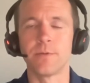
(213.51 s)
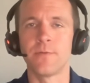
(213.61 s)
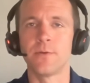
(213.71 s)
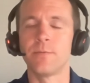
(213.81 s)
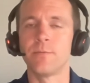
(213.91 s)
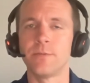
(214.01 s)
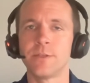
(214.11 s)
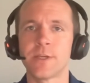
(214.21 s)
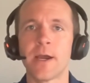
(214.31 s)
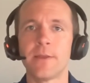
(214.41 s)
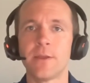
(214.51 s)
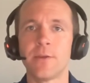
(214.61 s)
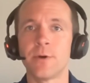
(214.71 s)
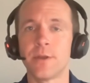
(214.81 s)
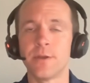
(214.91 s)
if you decide that
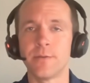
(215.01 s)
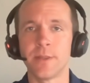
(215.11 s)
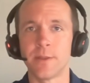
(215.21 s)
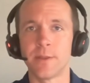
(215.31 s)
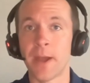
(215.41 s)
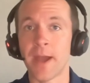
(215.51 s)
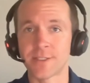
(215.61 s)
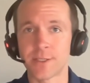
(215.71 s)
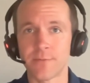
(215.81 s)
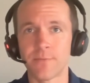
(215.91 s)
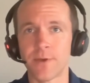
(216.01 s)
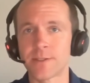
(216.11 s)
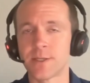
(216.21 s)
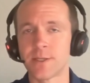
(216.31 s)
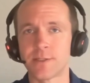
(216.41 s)
you want to, the passive
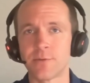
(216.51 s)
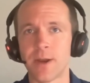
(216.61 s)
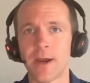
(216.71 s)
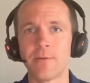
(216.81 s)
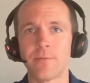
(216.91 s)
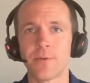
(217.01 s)
investing is the route